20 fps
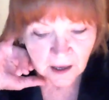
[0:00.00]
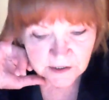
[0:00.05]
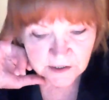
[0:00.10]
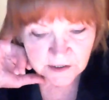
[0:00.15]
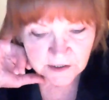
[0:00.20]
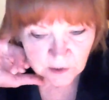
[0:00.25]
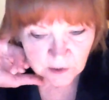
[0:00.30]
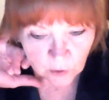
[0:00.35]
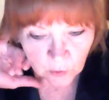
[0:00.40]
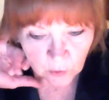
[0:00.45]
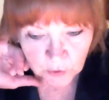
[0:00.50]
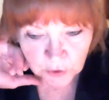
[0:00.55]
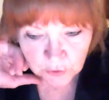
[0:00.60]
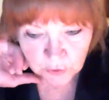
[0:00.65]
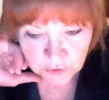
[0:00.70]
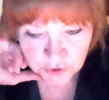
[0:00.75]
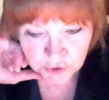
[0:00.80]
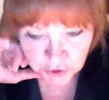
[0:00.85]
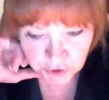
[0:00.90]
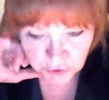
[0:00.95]
So
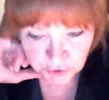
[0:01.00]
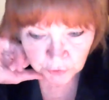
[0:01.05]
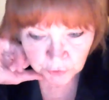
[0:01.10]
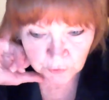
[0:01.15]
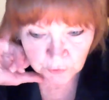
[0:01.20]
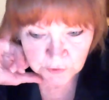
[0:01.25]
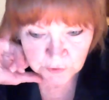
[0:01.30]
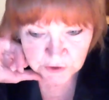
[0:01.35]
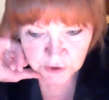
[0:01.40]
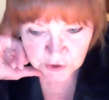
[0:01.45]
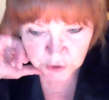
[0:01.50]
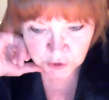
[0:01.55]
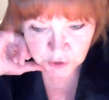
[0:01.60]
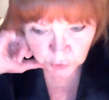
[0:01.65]
you choose to